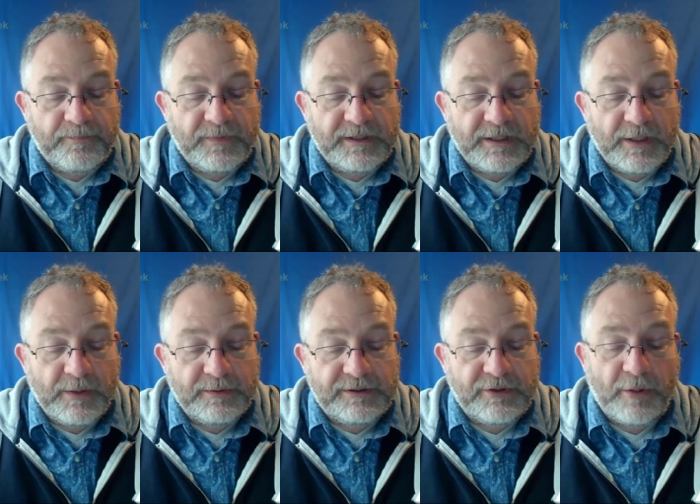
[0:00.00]
So
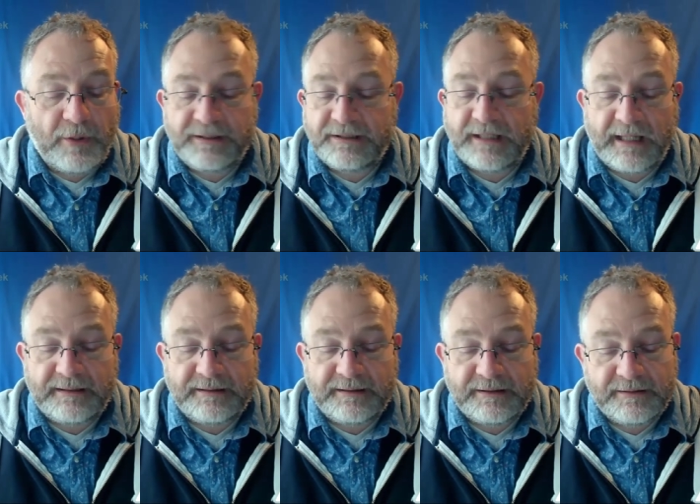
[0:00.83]
stop and
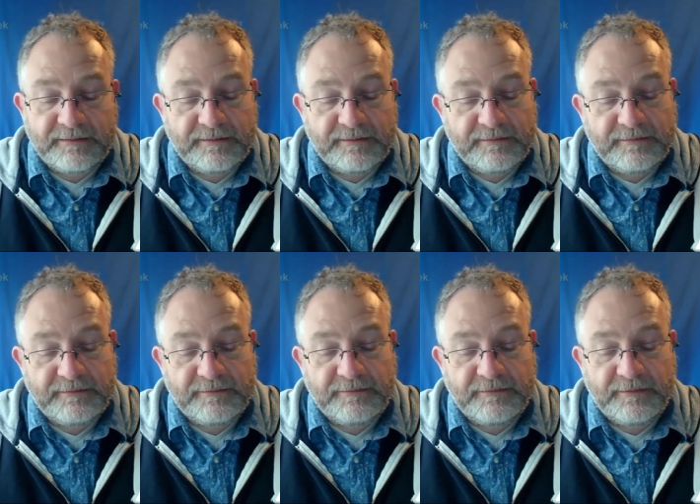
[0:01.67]
stand,
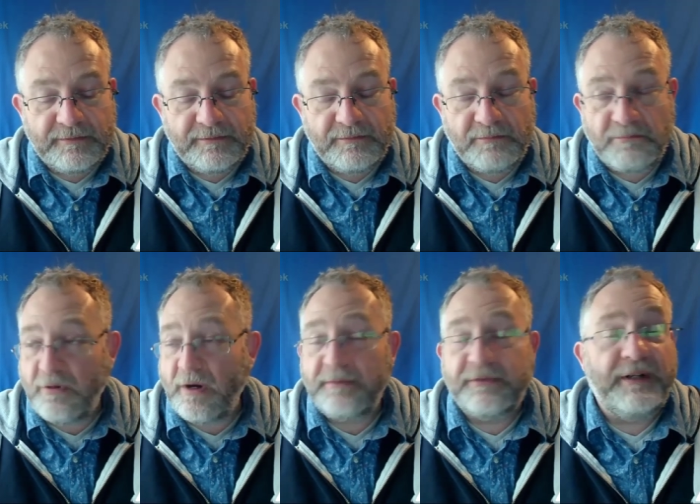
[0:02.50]

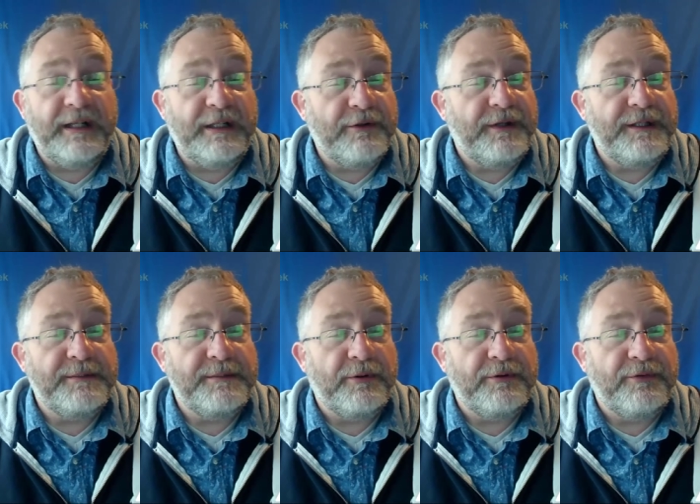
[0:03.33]
perhaps feeling your feet
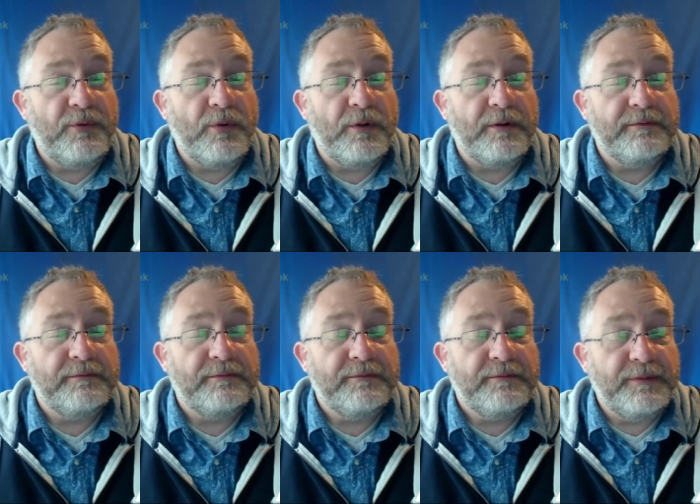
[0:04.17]
upon the floor,
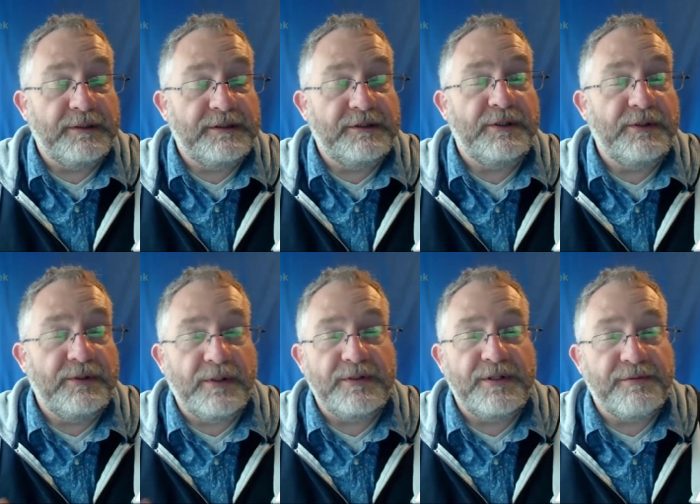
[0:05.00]
but do
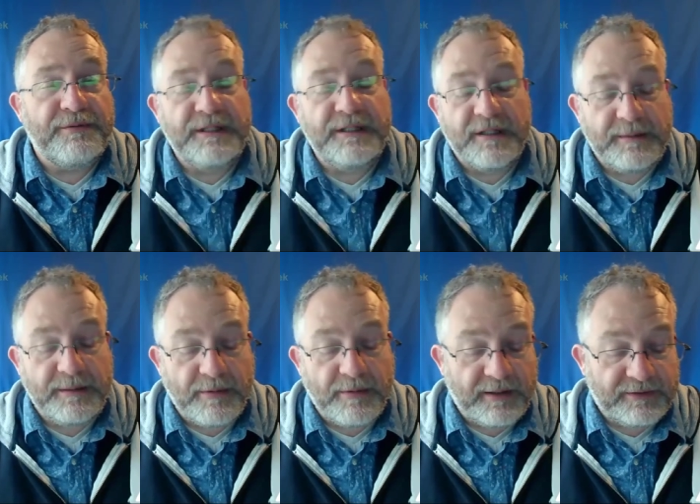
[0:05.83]
those 3 tummy
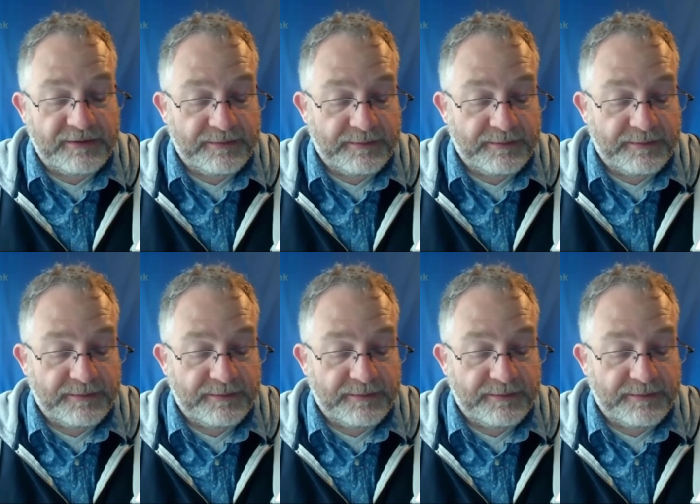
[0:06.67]
breaths.